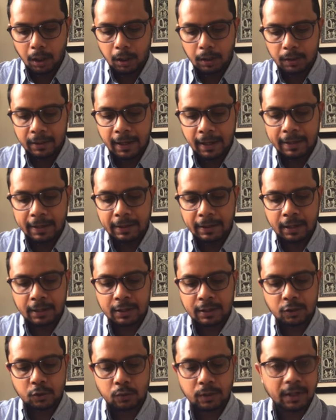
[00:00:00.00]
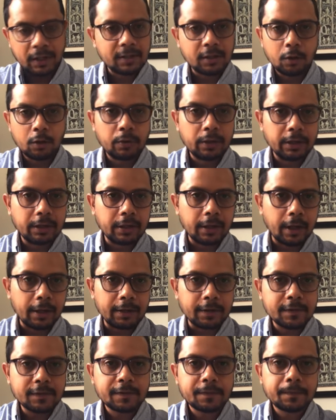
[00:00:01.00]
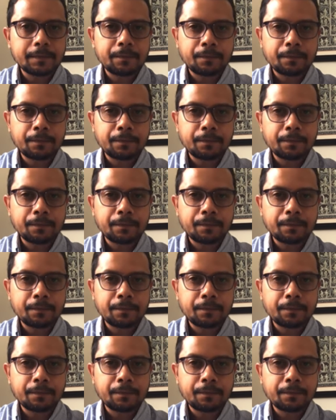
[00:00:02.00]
The idea is to test out TT Iris.